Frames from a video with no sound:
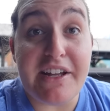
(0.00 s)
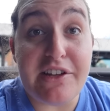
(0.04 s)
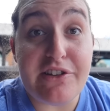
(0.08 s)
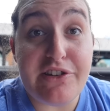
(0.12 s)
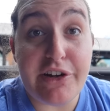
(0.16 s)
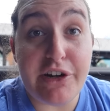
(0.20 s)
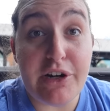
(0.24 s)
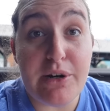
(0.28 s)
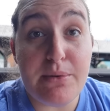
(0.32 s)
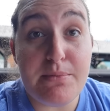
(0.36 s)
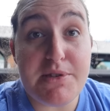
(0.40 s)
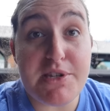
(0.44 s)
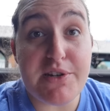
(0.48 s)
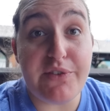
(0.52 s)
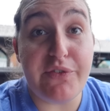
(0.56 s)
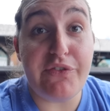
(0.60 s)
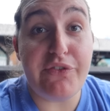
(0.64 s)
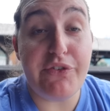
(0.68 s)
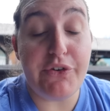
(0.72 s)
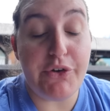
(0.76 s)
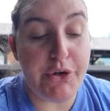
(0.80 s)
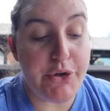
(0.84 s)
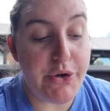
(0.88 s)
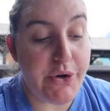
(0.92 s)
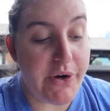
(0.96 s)
In terms of
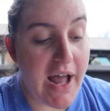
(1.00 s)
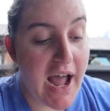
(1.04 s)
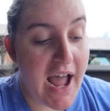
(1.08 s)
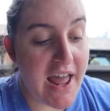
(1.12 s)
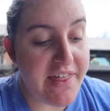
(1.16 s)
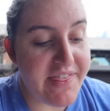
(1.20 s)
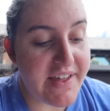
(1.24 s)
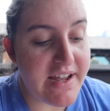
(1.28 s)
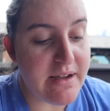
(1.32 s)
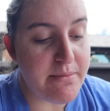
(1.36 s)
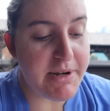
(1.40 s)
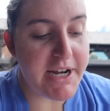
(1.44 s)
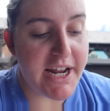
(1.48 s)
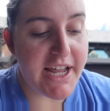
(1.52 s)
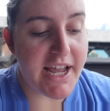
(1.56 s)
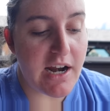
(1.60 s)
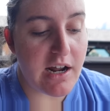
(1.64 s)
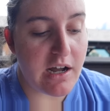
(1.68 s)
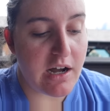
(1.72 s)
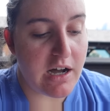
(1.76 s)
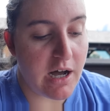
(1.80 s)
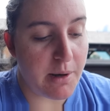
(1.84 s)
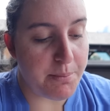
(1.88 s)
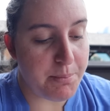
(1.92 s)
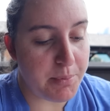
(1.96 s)
food, I think I'm gonna
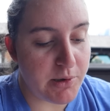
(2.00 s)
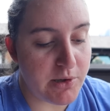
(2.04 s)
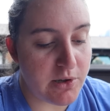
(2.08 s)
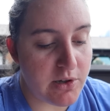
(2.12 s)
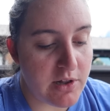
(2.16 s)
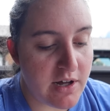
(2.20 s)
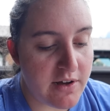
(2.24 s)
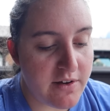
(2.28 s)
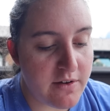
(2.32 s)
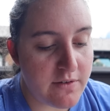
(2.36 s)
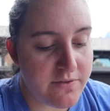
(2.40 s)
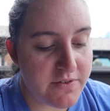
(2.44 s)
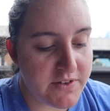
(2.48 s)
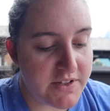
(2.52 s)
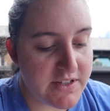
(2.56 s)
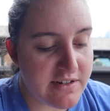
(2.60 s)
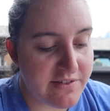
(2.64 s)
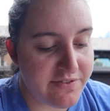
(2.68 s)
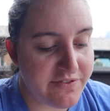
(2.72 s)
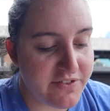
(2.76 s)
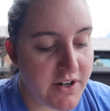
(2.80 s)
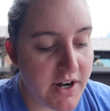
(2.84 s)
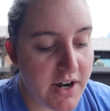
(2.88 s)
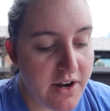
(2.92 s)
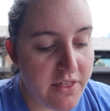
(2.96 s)
get a couple of
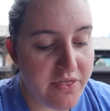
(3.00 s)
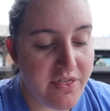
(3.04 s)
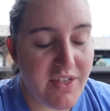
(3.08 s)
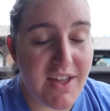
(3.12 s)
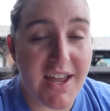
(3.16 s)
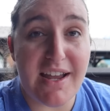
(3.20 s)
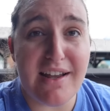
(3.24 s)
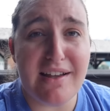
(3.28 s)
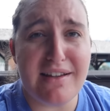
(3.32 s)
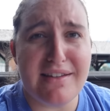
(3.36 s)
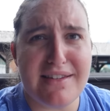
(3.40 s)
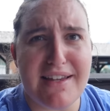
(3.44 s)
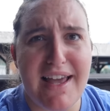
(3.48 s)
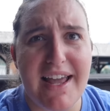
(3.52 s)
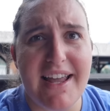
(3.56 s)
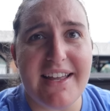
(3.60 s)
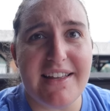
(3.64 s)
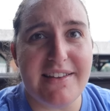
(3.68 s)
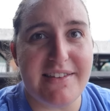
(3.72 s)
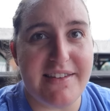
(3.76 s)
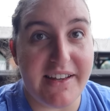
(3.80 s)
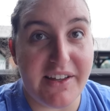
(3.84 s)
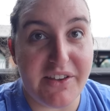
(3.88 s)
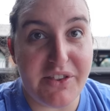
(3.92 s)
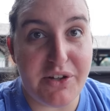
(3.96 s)
different things. I
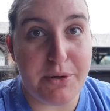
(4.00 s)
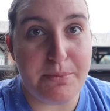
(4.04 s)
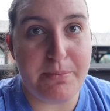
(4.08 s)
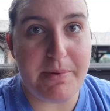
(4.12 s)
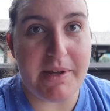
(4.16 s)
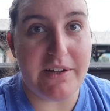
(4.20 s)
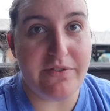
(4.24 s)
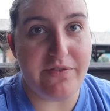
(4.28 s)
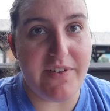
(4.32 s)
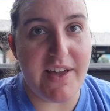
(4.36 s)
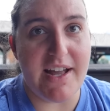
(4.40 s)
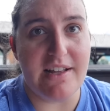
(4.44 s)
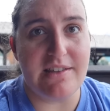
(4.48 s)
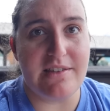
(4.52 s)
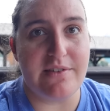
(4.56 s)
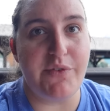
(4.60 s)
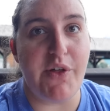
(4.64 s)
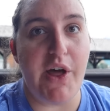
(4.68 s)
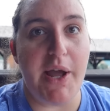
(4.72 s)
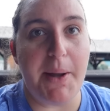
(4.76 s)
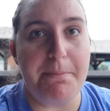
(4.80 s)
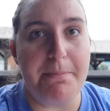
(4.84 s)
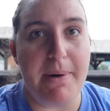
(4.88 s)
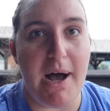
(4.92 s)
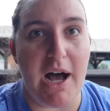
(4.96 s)
can tell they're big fans of
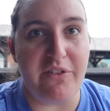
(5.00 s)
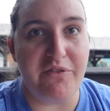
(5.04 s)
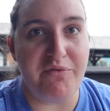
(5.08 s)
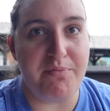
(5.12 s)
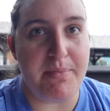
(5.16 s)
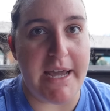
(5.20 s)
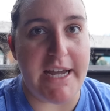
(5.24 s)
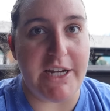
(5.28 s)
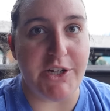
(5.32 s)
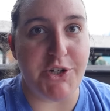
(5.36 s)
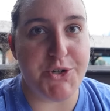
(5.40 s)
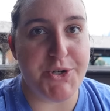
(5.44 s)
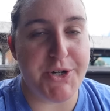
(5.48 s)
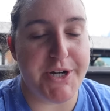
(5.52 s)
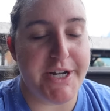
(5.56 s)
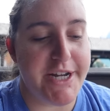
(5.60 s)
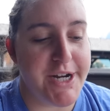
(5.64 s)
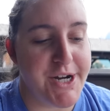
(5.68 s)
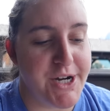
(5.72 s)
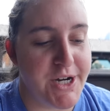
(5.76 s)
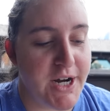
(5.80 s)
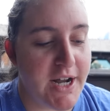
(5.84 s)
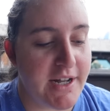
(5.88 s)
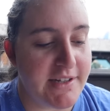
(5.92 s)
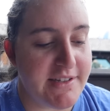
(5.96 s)
like puff pastry
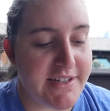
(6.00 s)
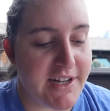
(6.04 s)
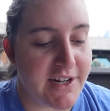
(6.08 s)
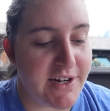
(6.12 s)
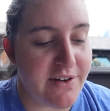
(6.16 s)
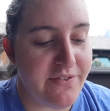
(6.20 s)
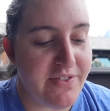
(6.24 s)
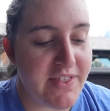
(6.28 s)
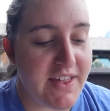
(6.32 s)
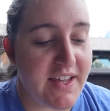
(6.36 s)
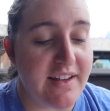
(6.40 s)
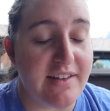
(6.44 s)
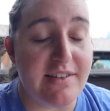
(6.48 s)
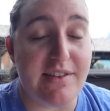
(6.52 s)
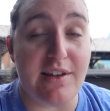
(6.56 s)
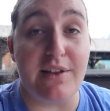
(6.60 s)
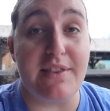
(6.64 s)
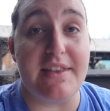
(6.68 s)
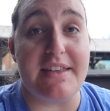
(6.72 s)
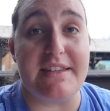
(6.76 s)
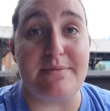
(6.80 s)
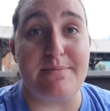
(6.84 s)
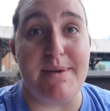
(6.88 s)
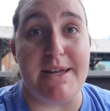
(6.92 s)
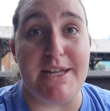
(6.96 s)
here. A ton of things
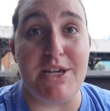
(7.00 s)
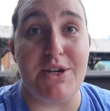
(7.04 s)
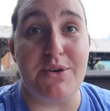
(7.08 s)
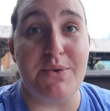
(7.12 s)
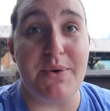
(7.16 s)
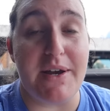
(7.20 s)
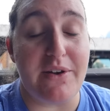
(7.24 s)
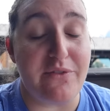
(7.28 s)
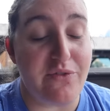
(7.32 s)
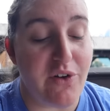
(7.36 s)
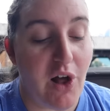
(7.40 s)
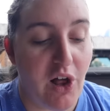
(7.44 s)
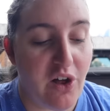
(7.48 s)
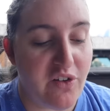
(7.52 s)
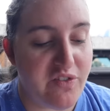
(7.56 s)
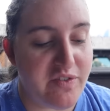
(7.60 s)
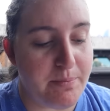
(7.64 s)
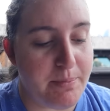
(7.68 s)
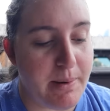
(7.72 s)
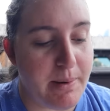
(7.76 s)
on this menu involve